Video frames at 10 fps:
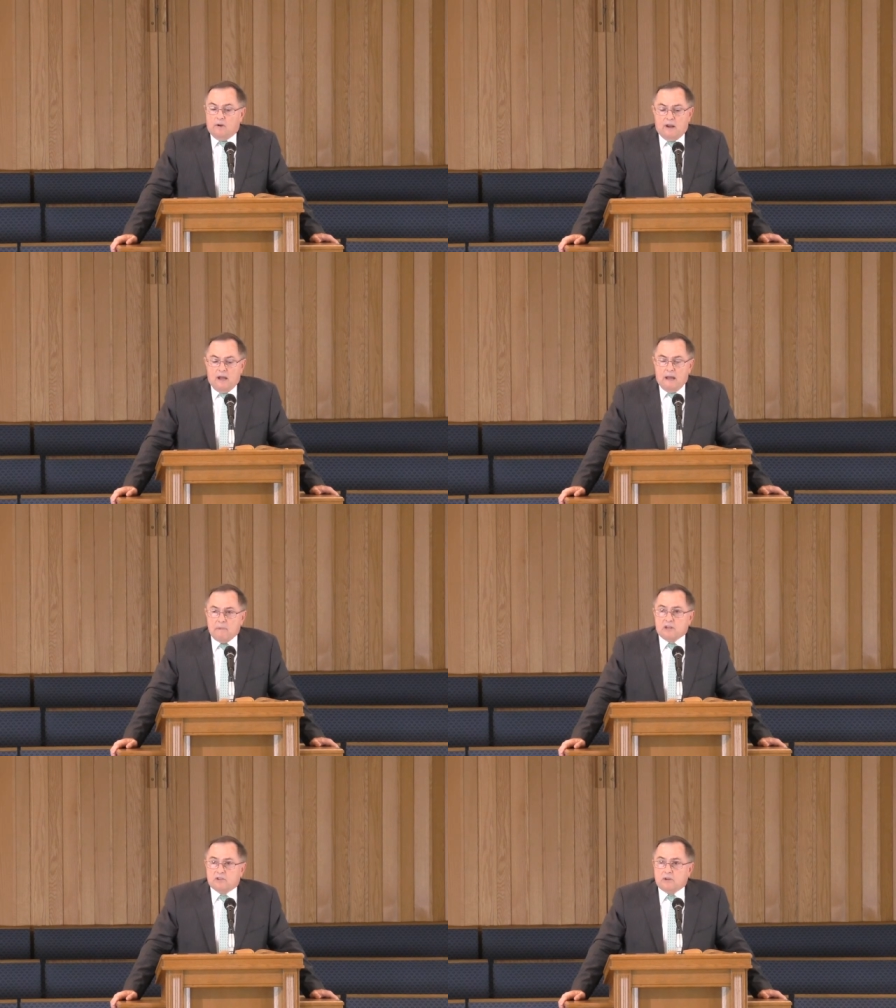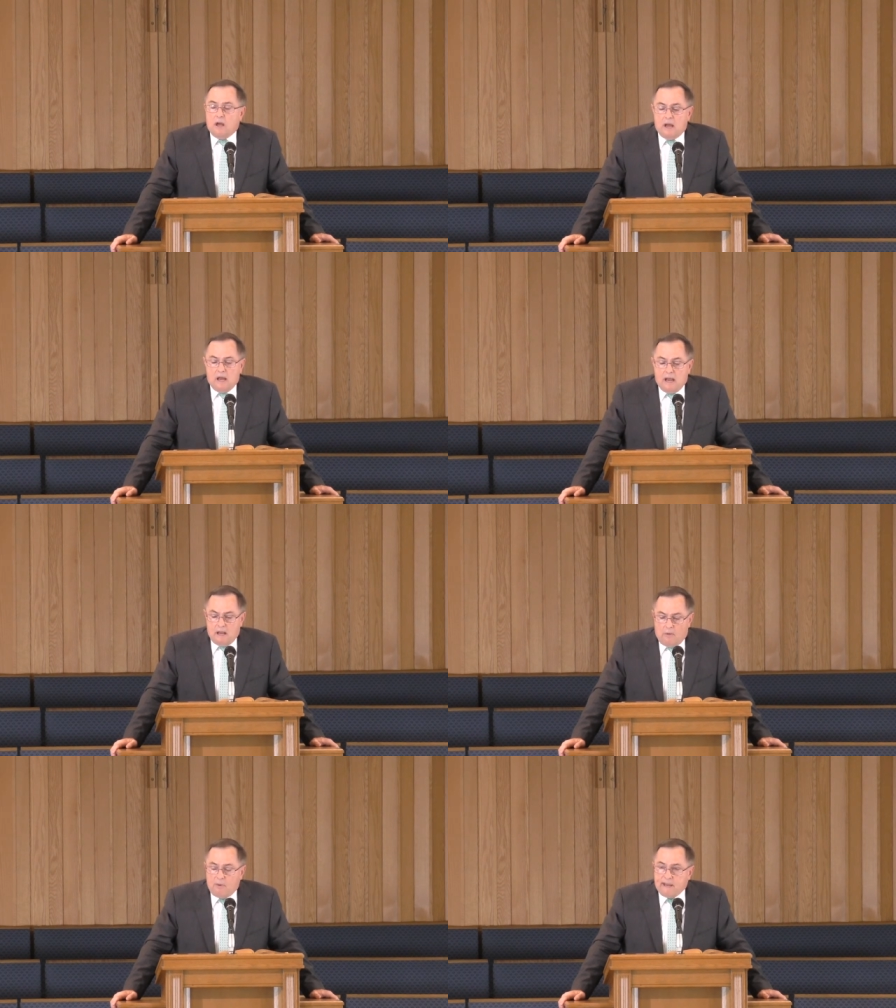Now, I'm not, I,
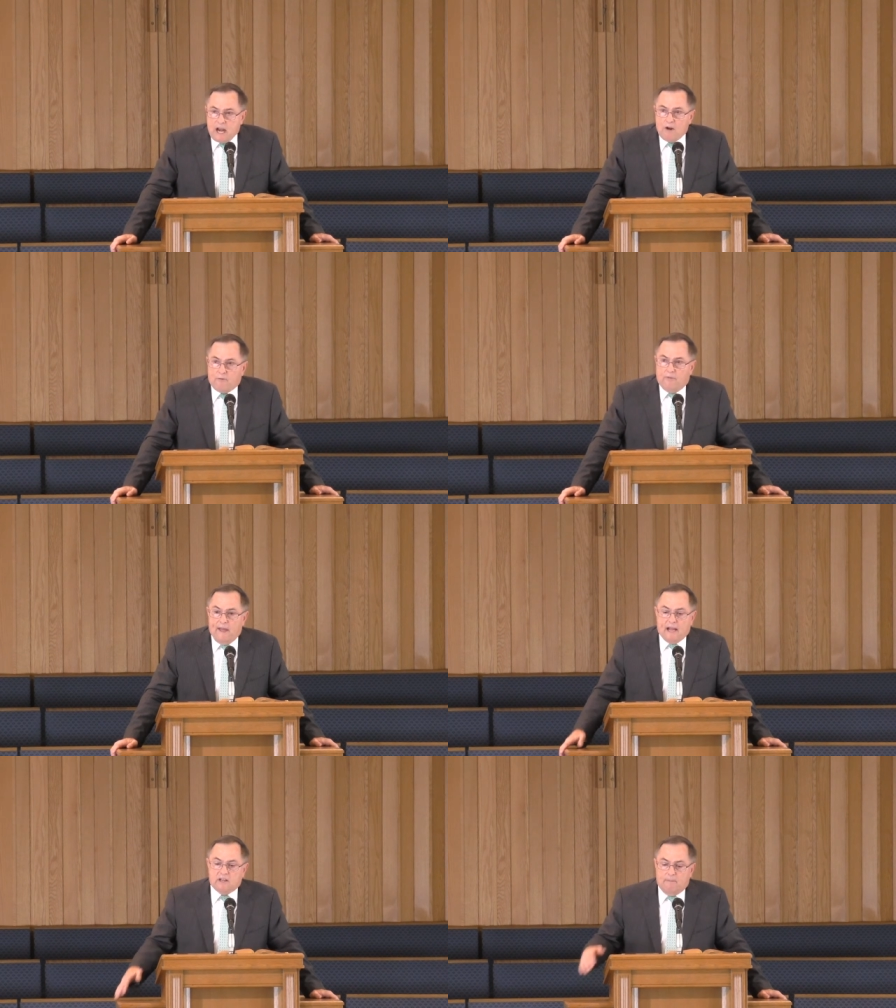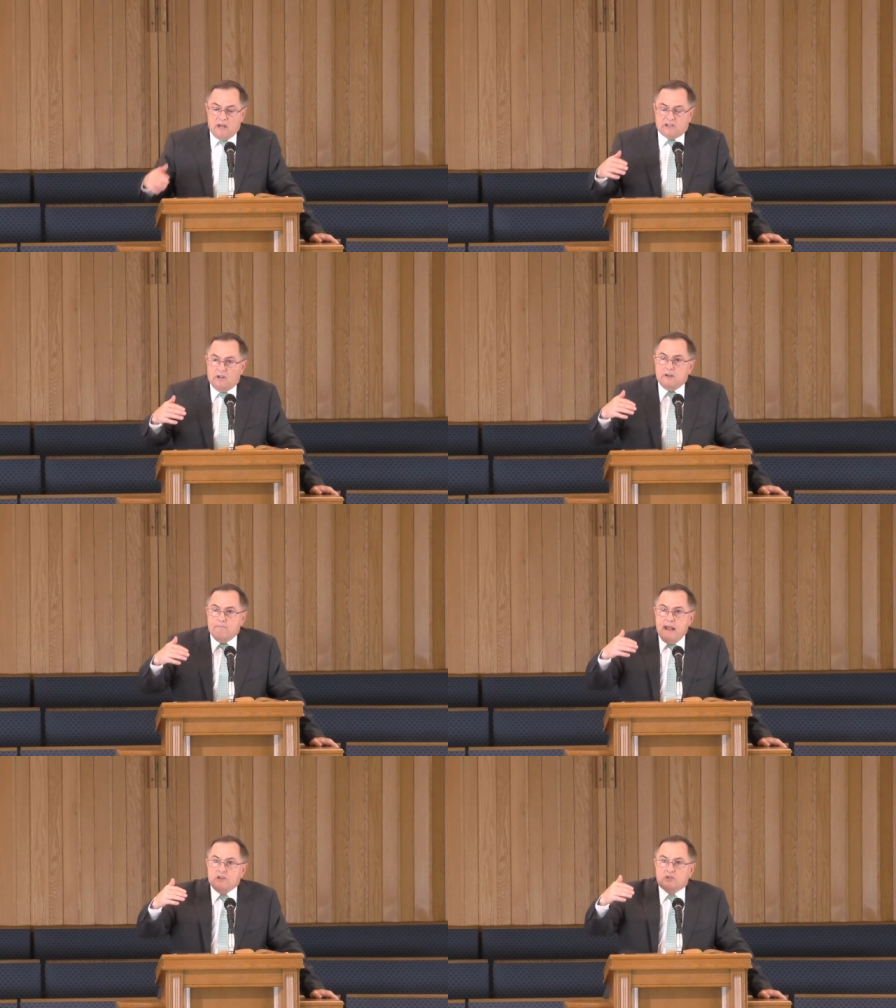I want to be careful with that because I'm not telling you to
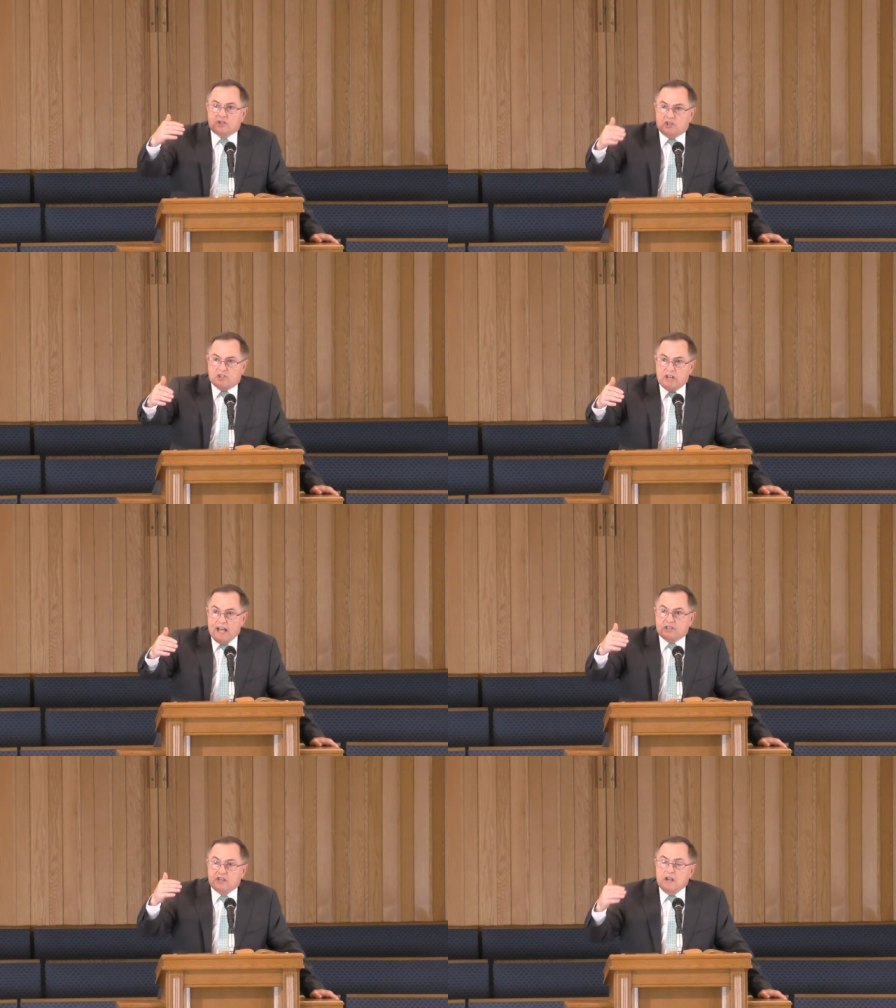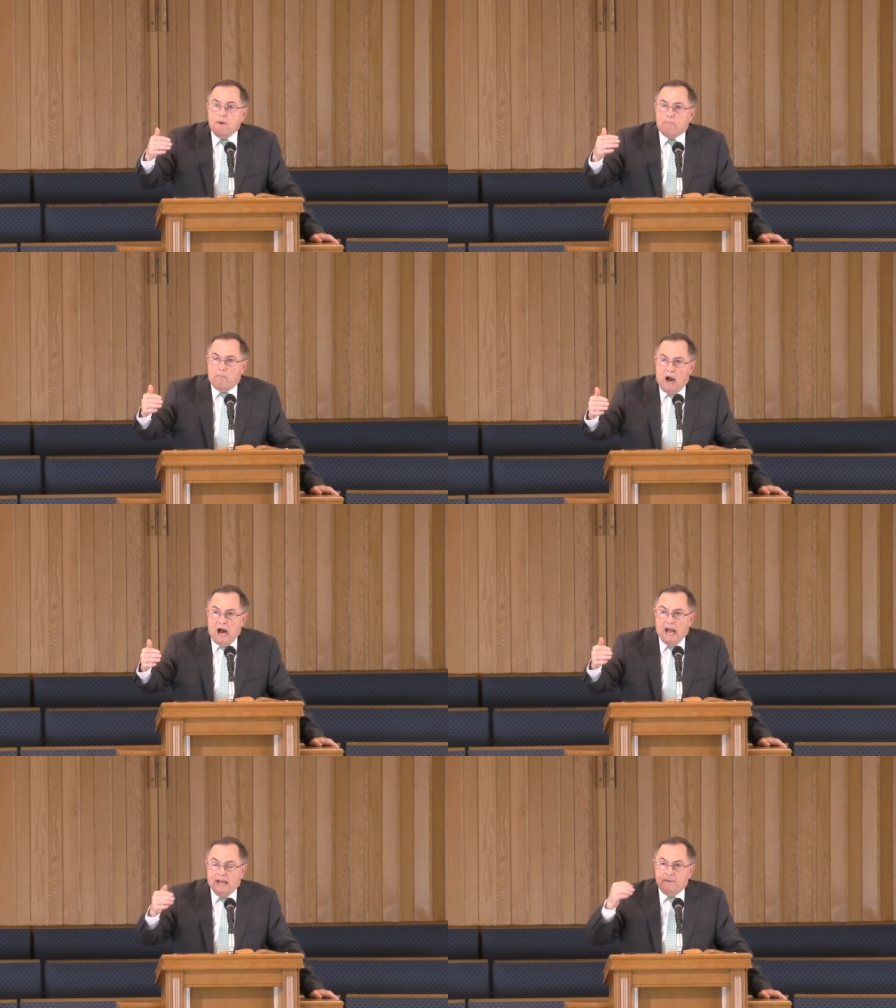measure success
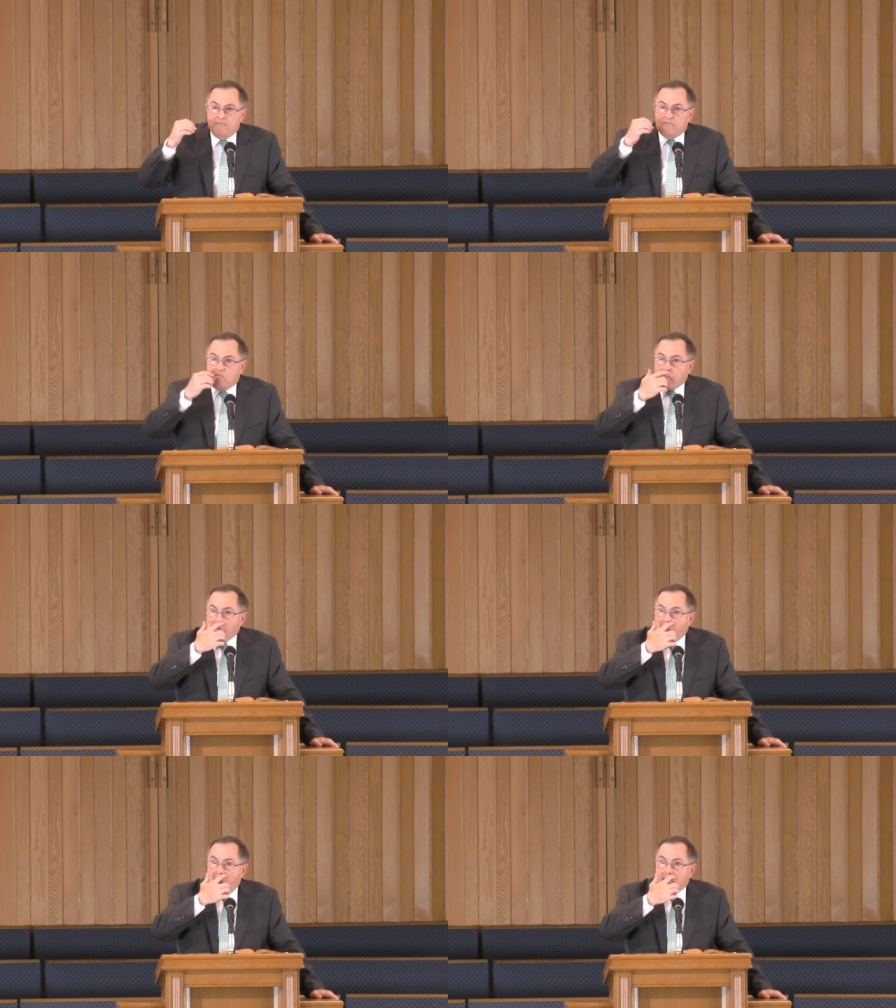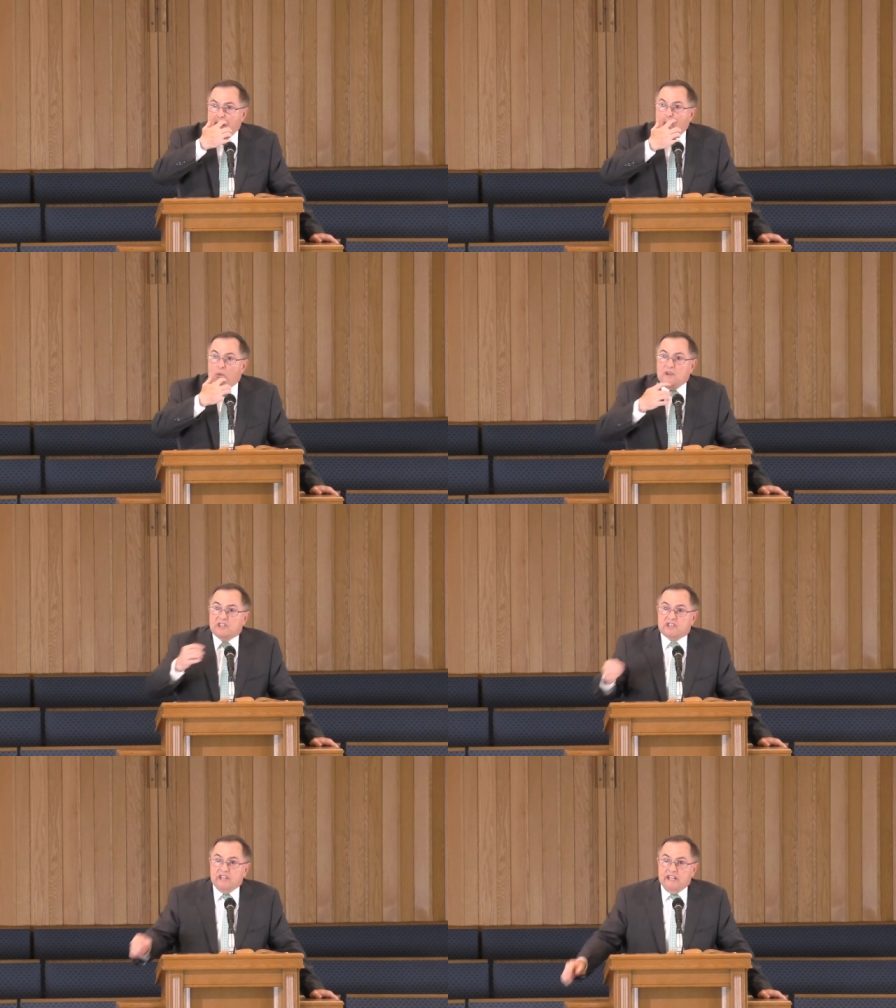by, uh, by what we
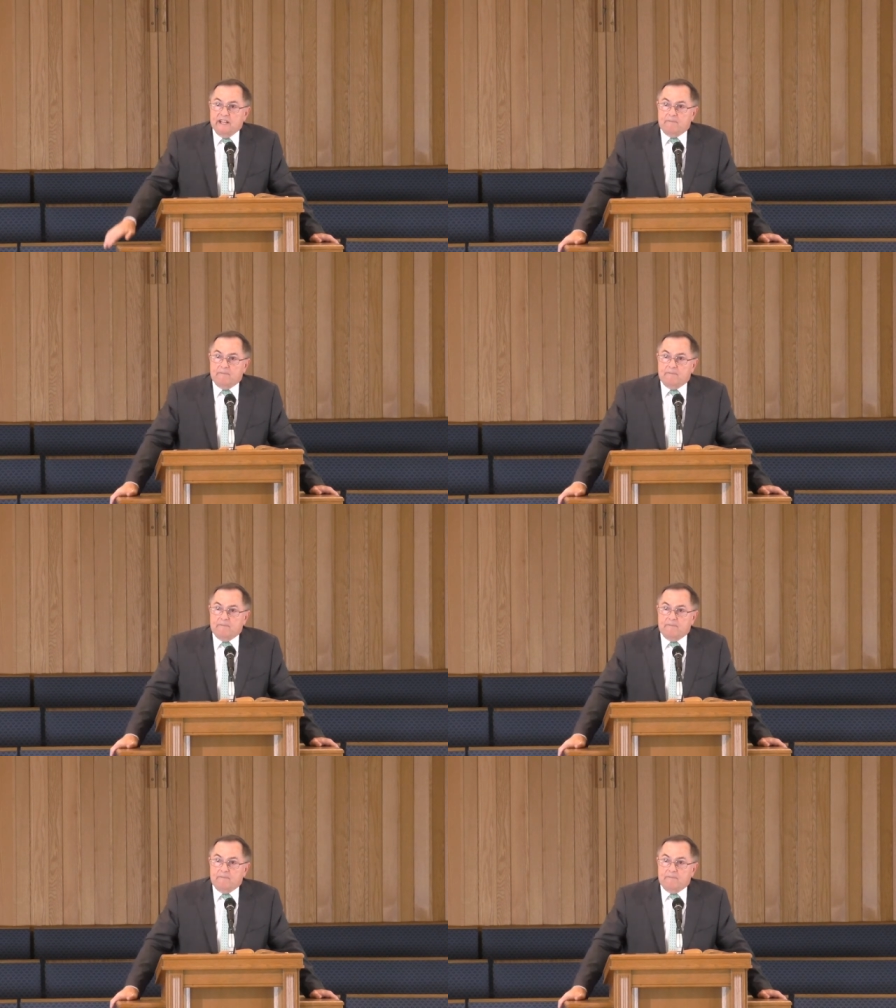see.